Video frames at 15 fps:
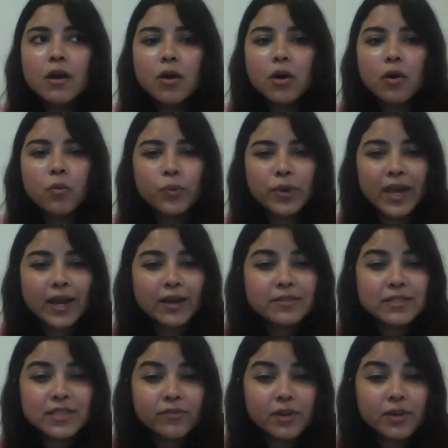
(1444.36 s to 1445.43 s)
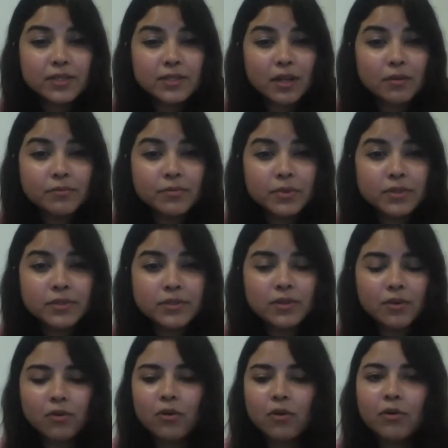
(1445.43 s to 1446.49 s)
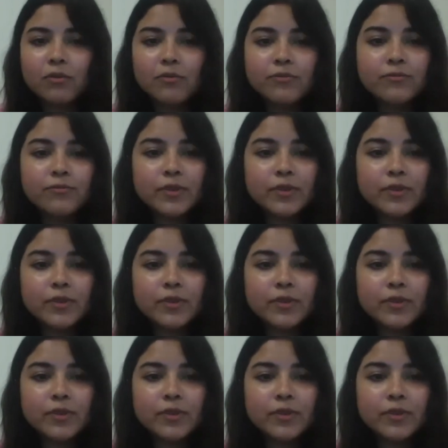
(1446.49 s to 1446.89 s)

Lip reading: Oh, we have several examples of